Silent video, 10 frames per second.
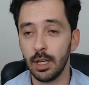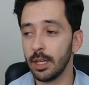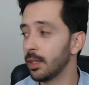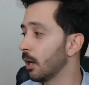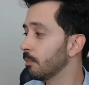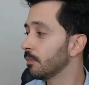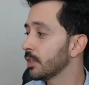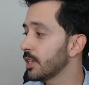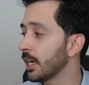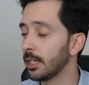Now,
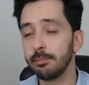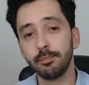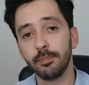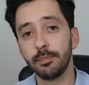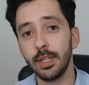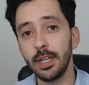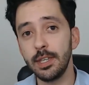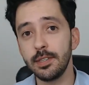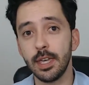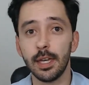second, the
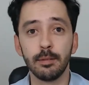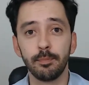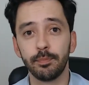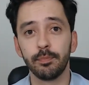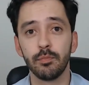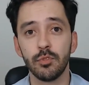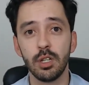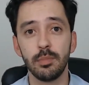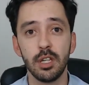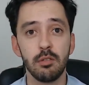e-cig,
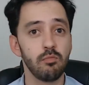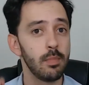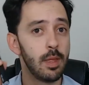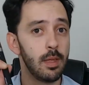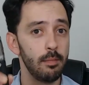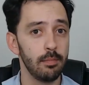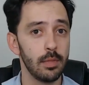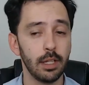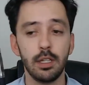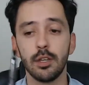something
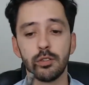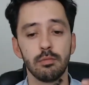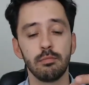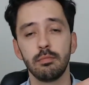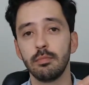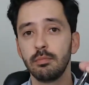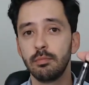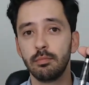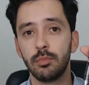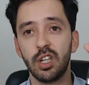like this.
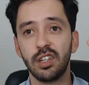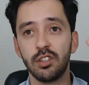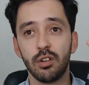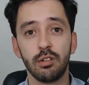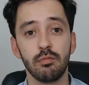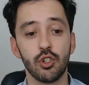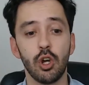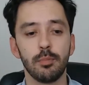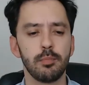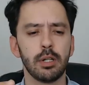You get these on
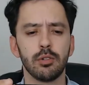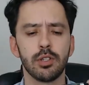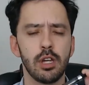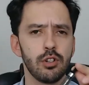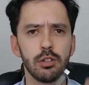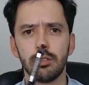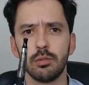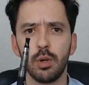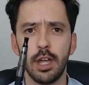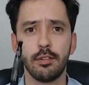shops, petrol stations,
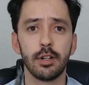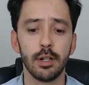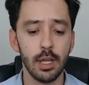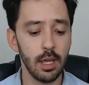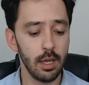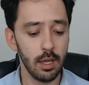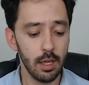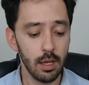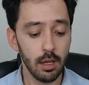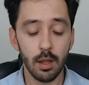whatever.
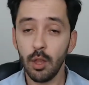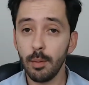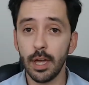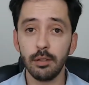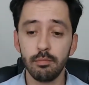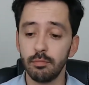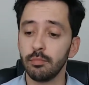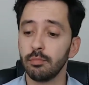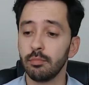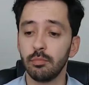Not bad.
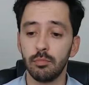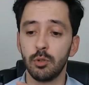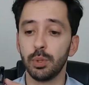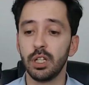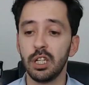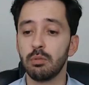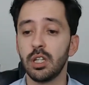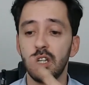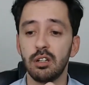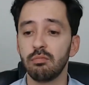You put the liquid
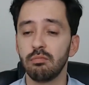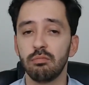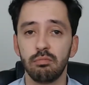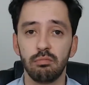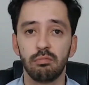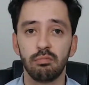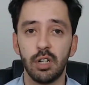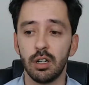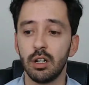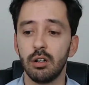in, there
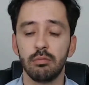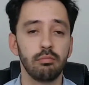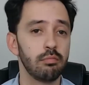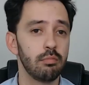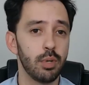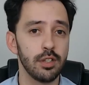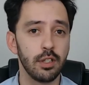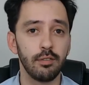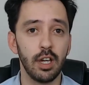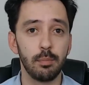you go, press
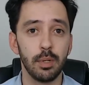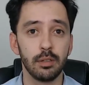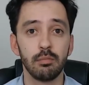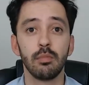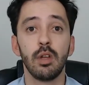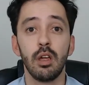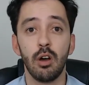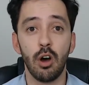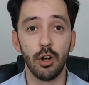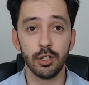it, vape it.
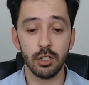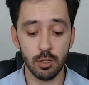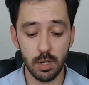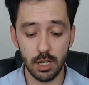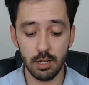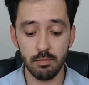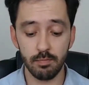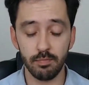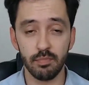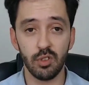Honestly speaking,
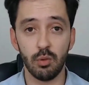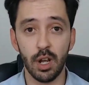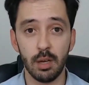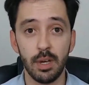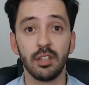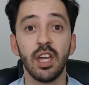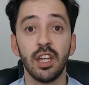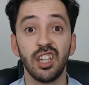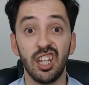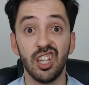don't recommend.
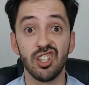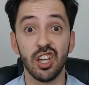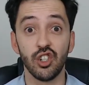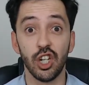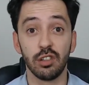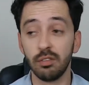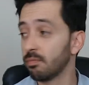They taste like shit.